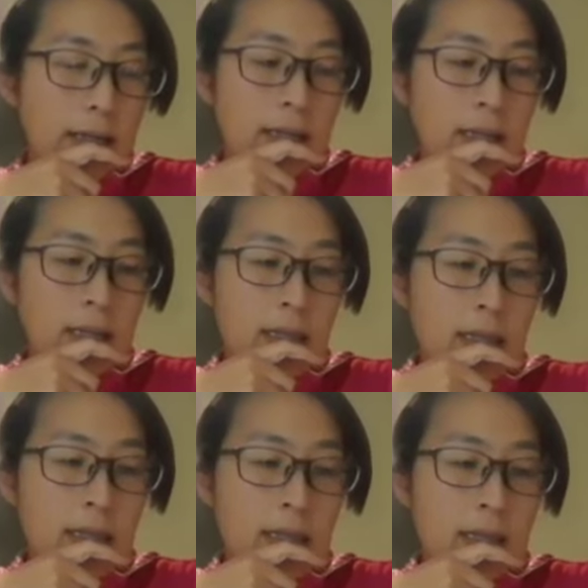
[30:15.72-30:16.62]

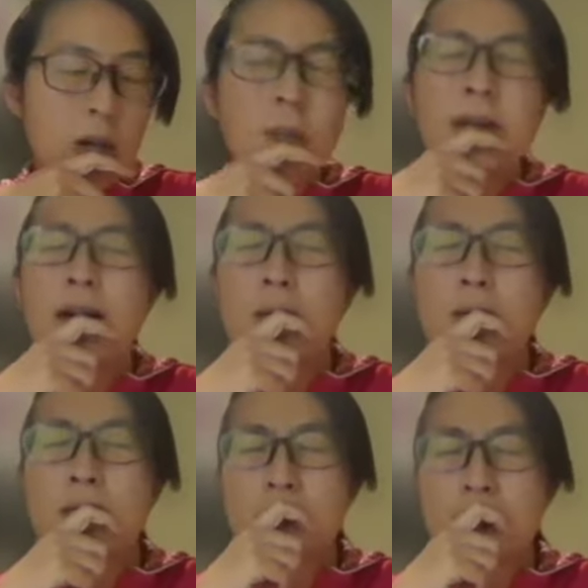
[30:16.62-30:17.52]
the oh my god what
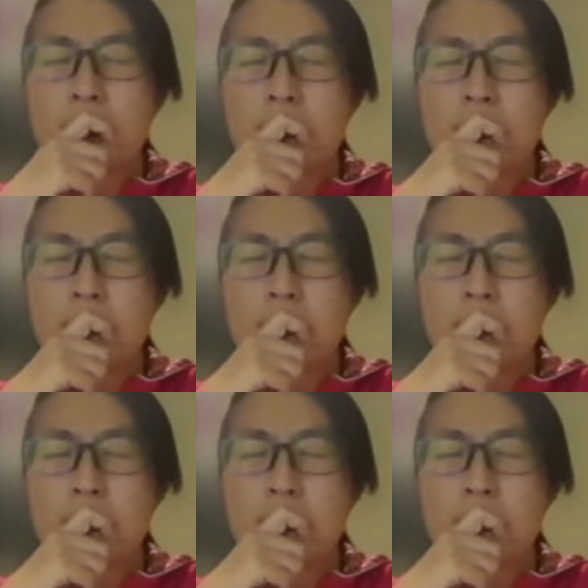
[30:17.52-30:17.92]
is that